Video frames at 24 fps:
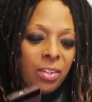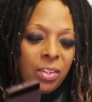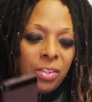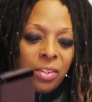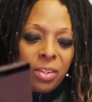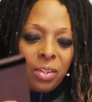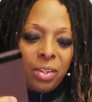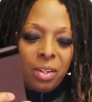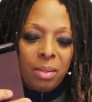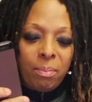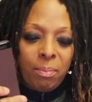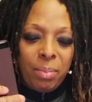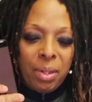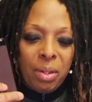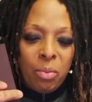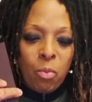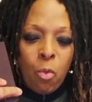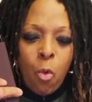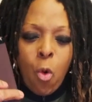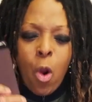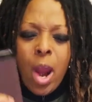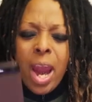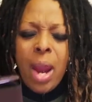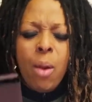It's going to be
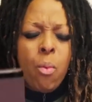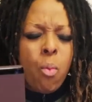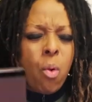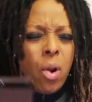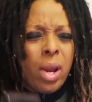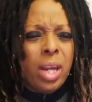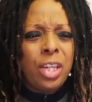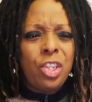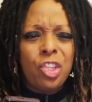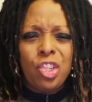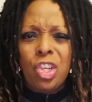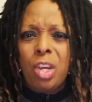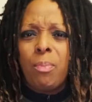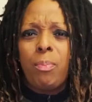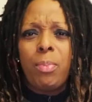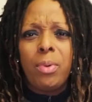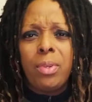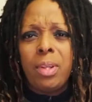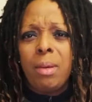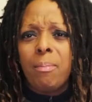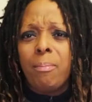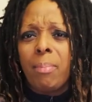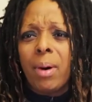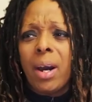way, way cheaper
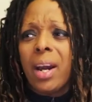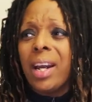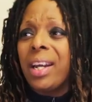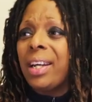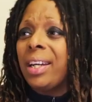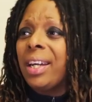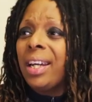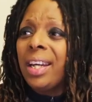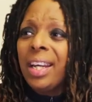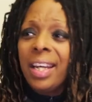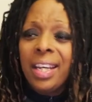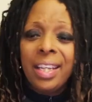than buying